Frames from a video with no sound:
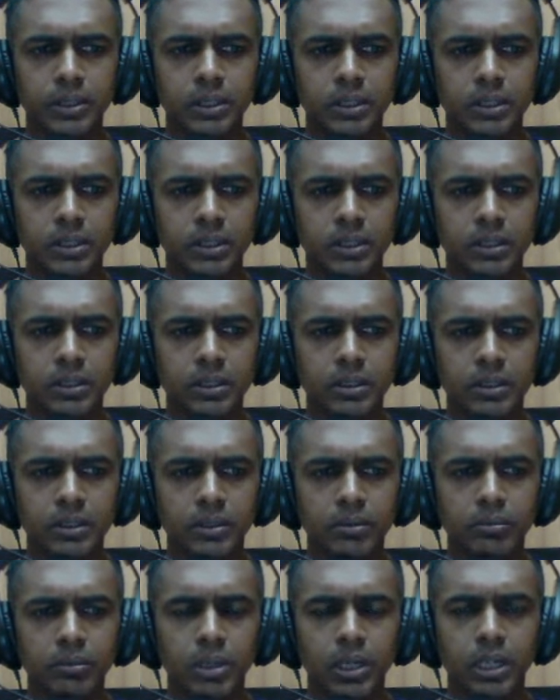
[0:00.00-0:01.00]

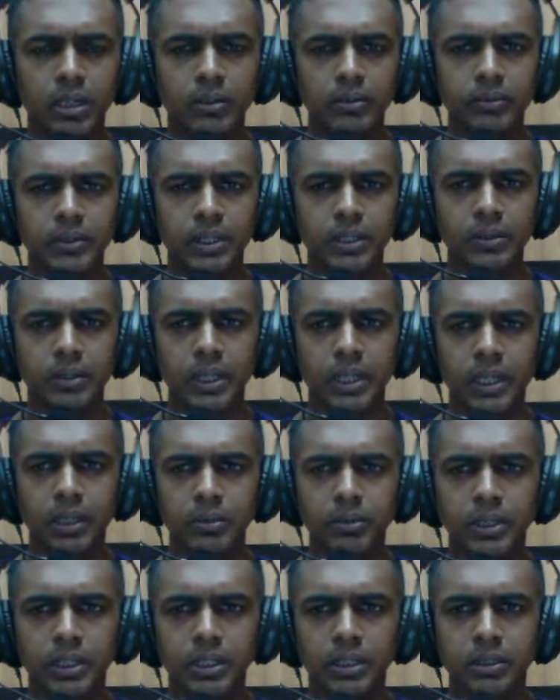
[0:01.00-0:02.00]
bar when you
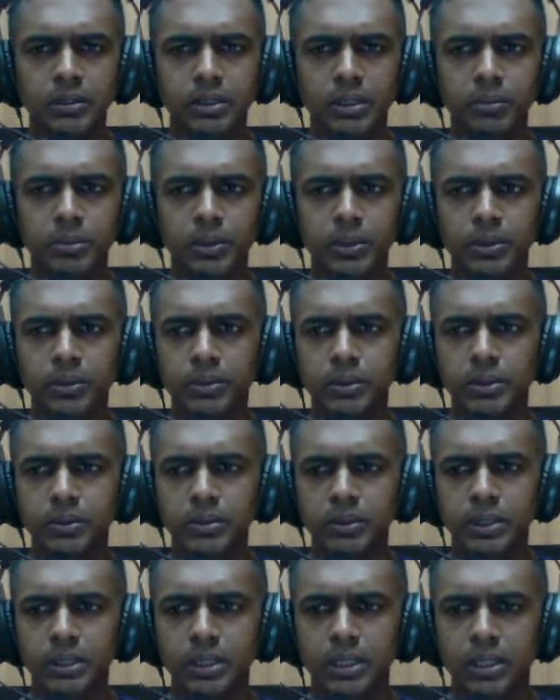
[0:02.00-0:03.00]
have any support to
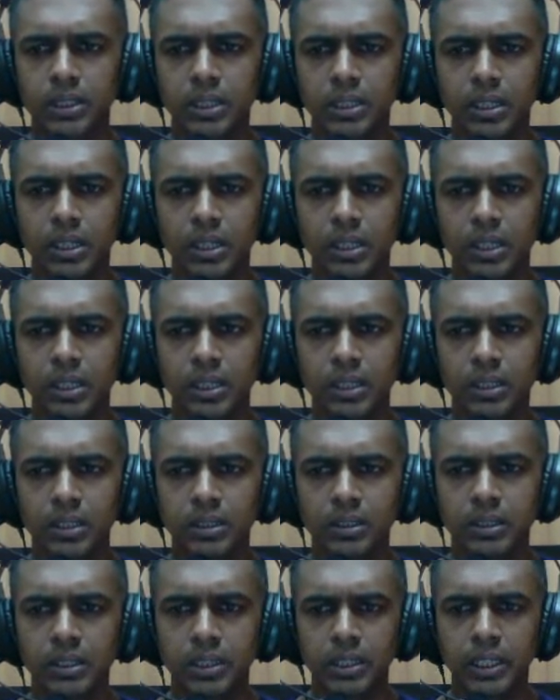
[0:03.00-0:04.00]
your
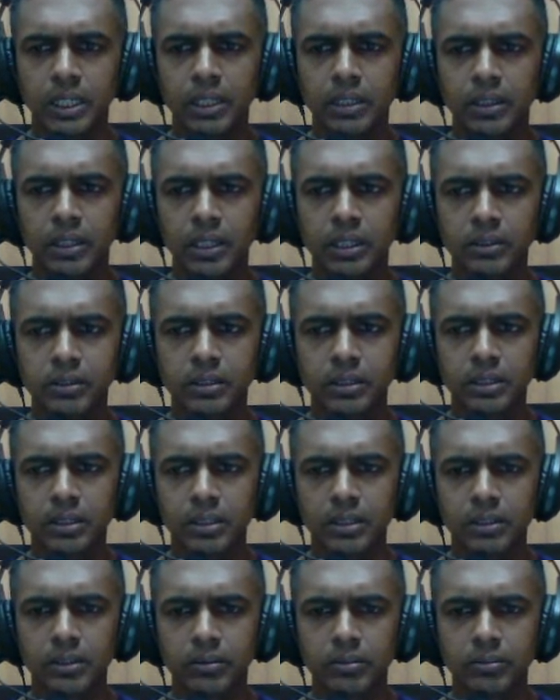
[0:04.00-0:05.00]
the needy things
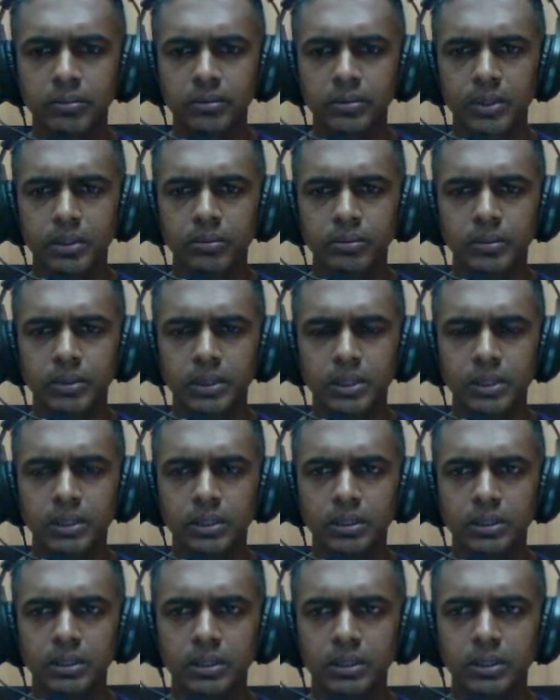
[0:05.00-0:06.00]
from
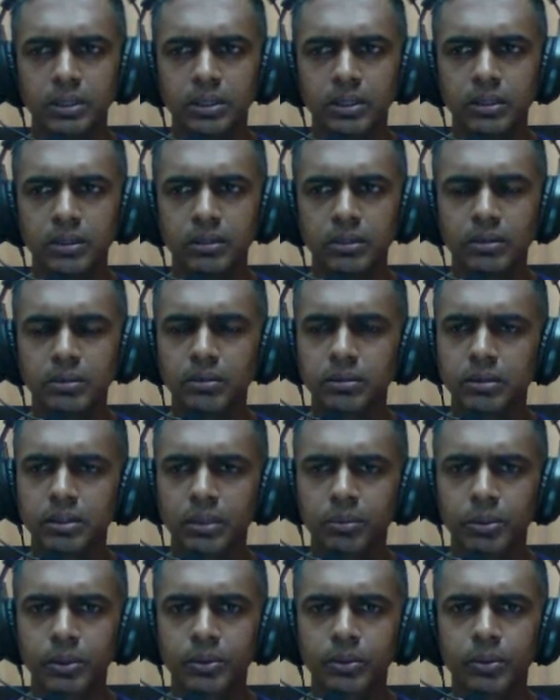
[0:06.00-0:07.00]
the
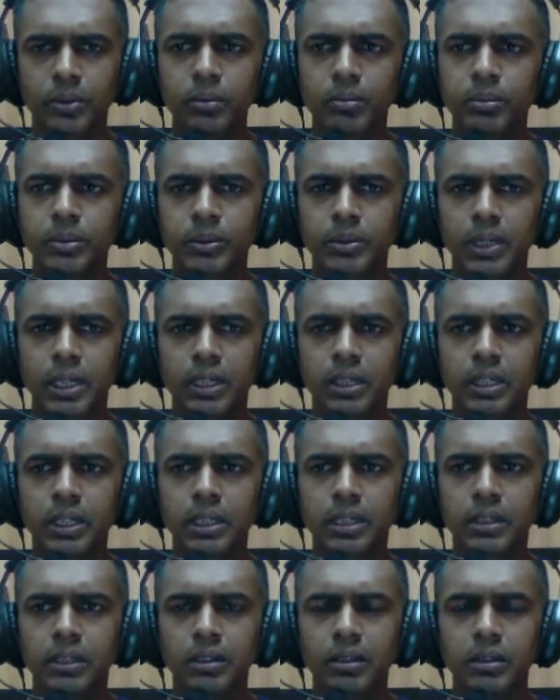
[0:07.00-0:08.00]
support group, you can
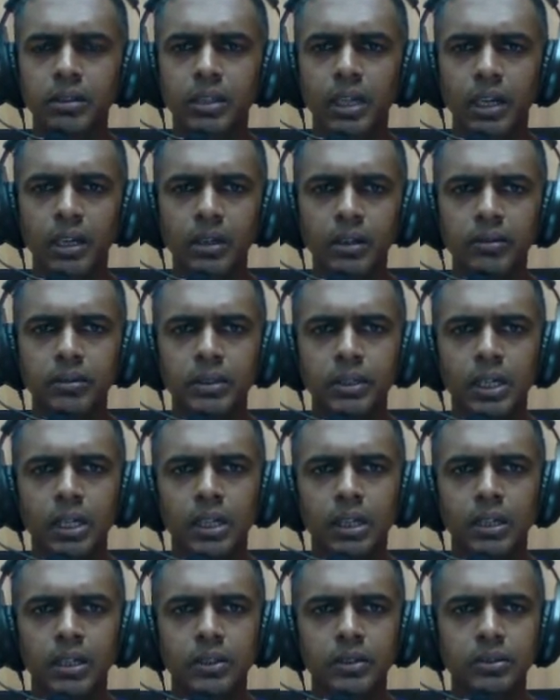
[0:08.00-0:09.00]
get it done.
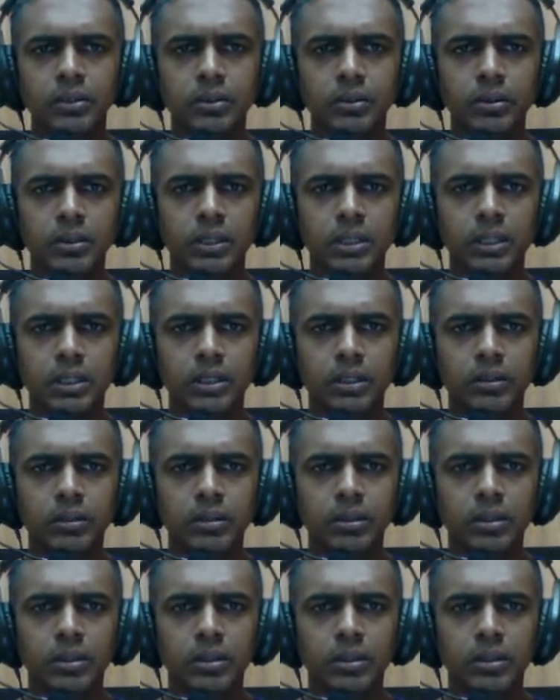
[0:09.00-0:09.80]
So